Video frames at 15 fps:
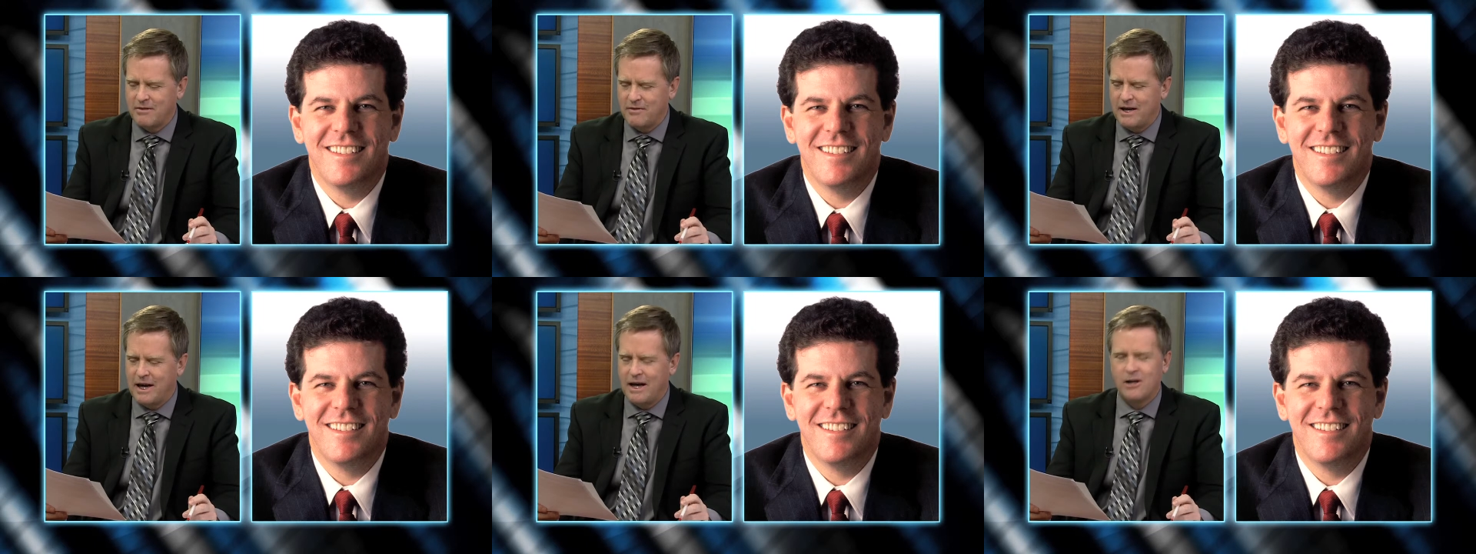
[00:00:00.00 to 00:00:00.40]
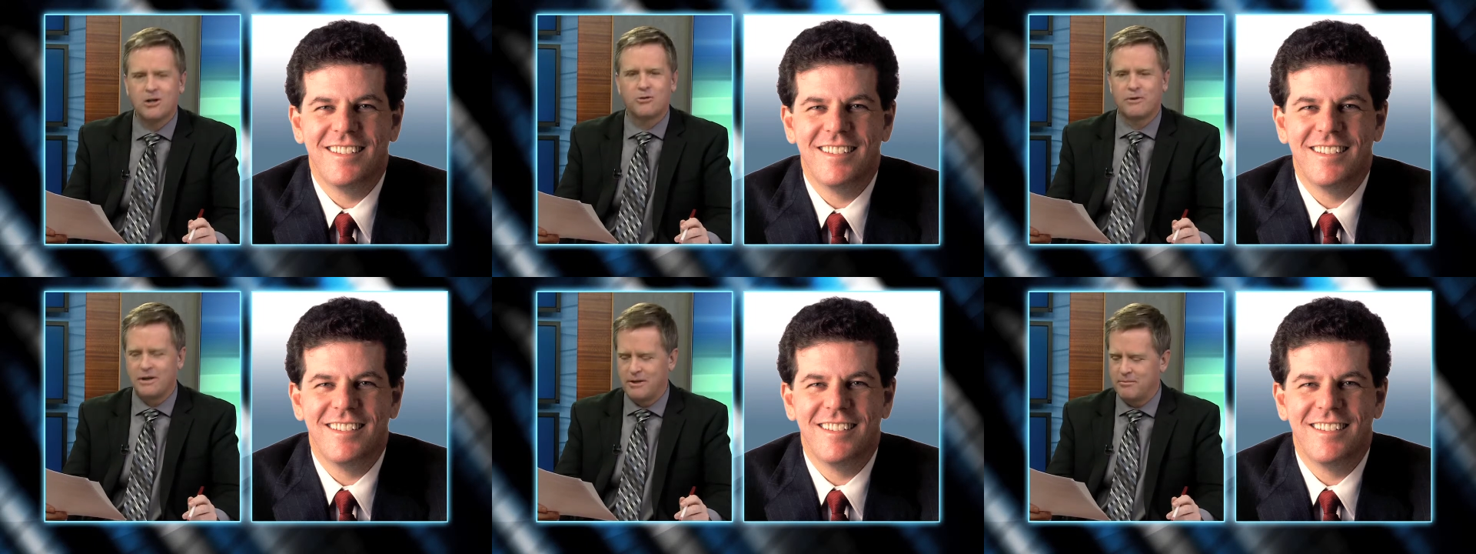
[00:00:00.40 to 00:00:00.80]
Speaker 1: of the
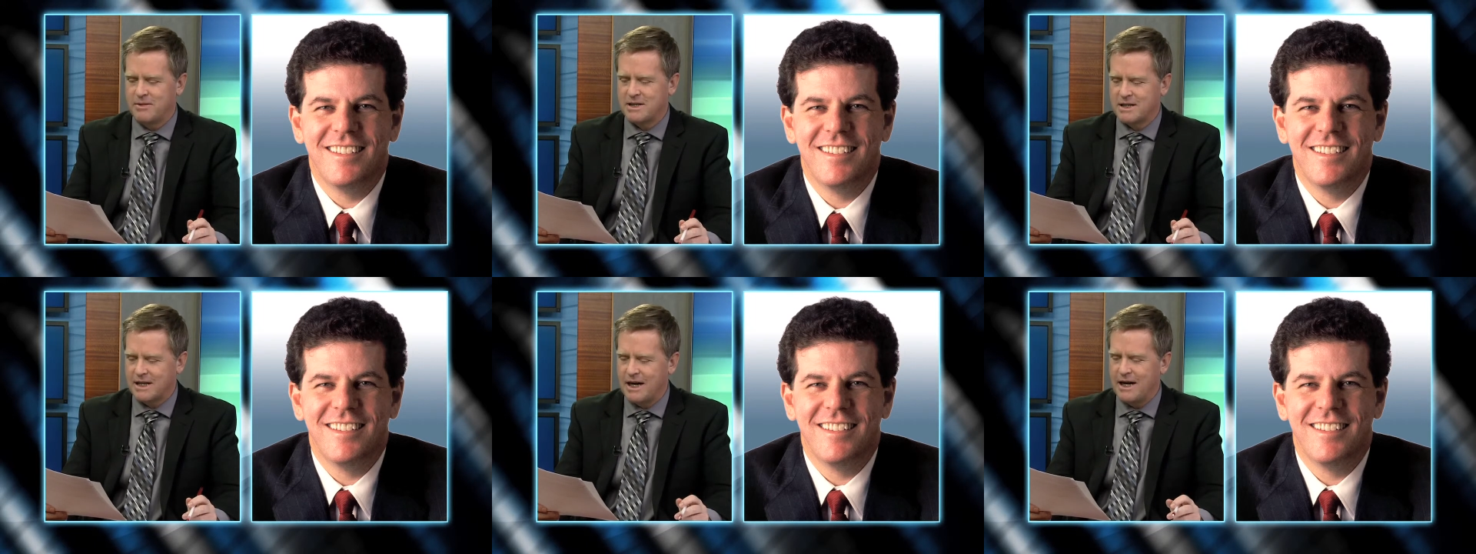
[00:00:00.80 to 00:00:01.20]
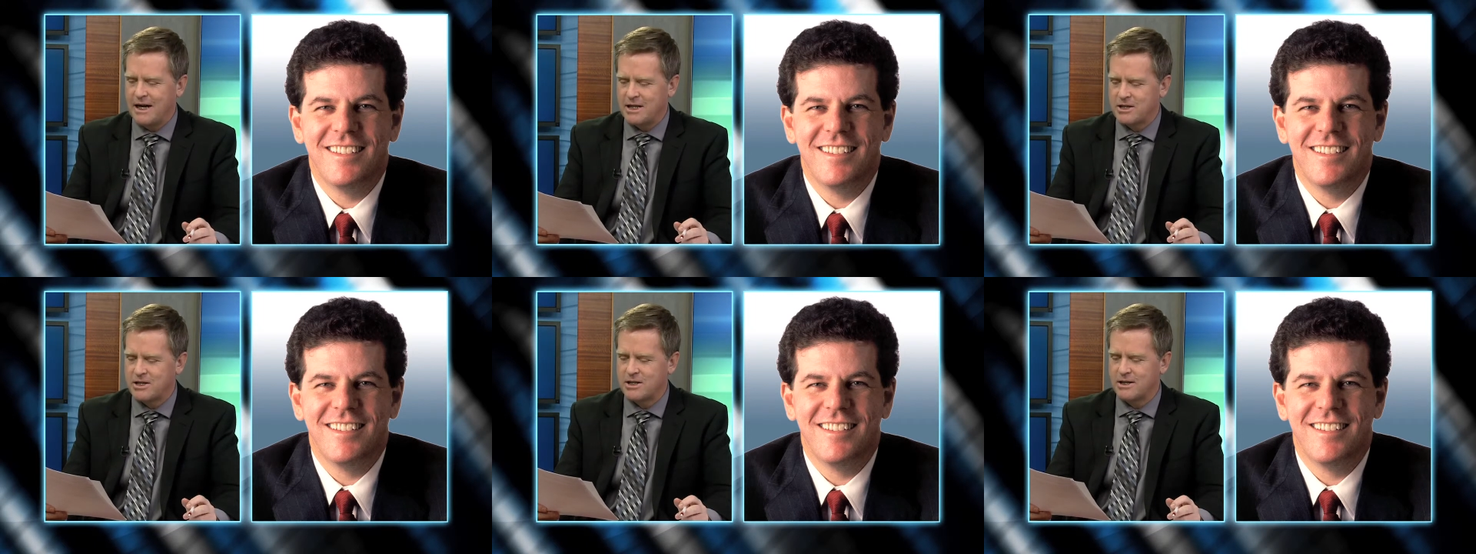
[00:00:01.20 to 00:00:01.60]
algorithm
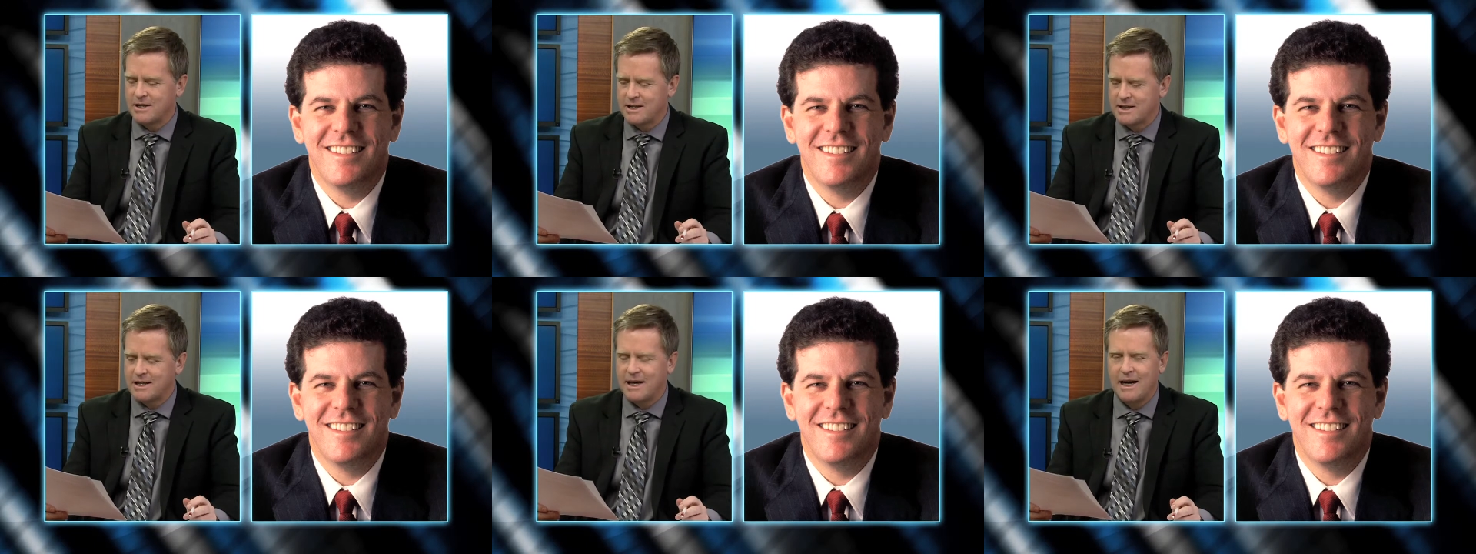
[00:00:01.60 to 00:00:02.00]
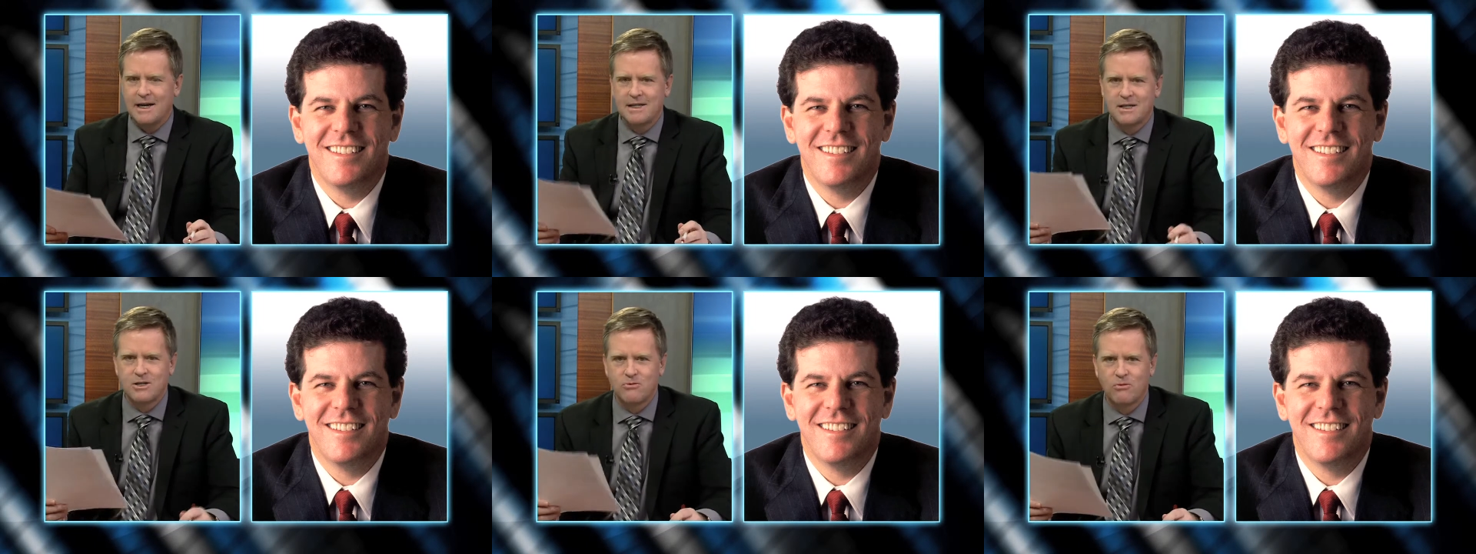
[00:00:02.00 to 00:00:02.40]
disguise,
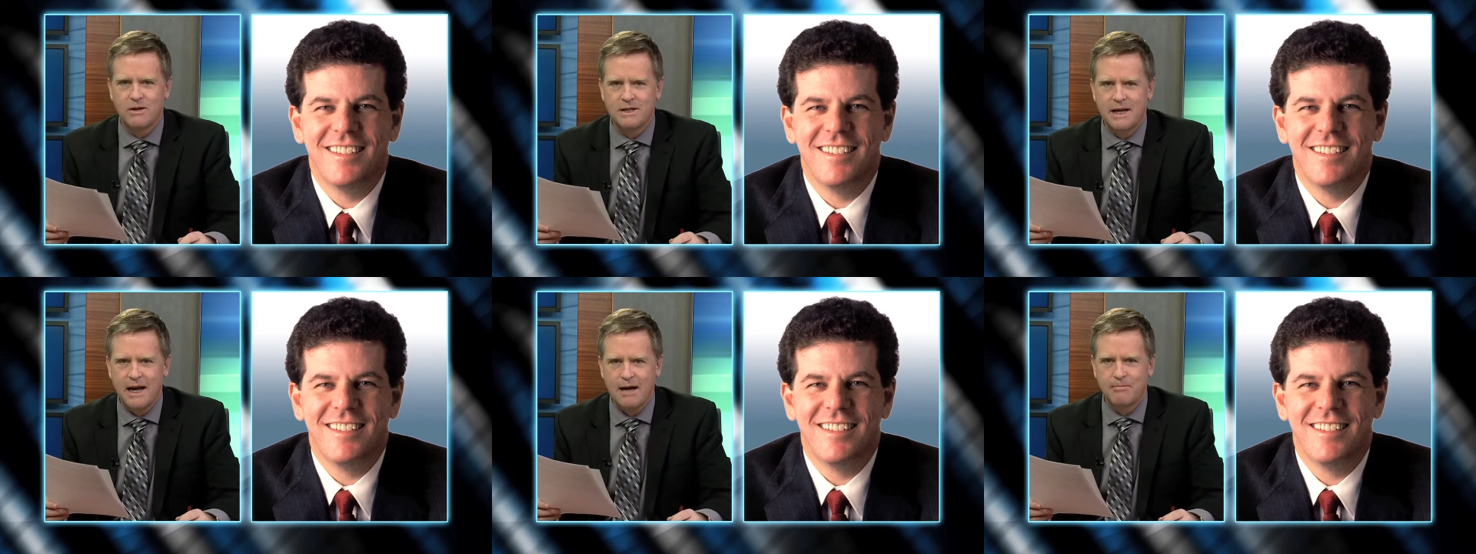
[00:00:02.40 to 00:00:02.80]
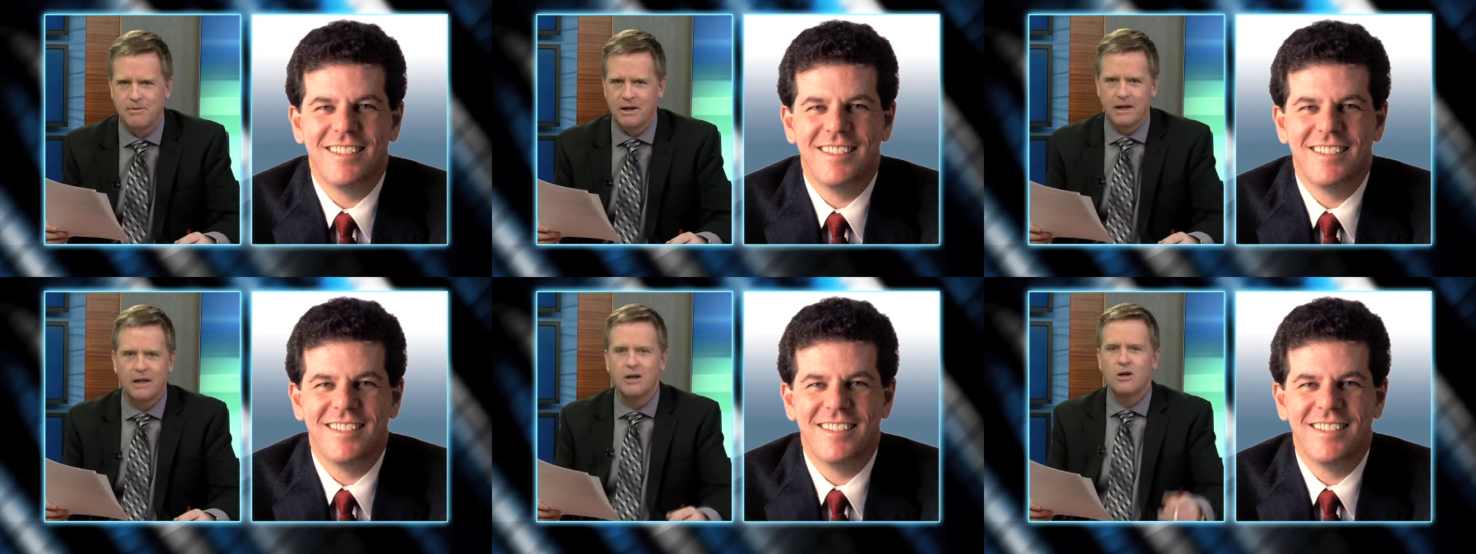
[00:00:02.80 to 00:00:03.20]
disguises what's
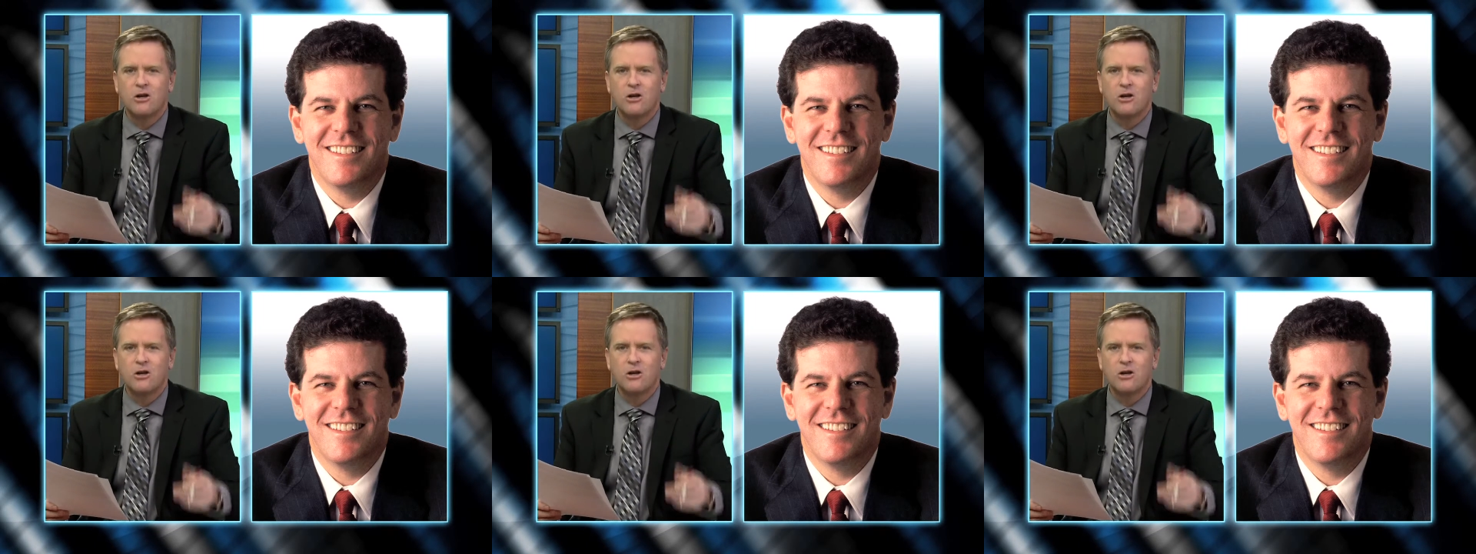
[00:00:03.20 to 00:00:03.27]
happening.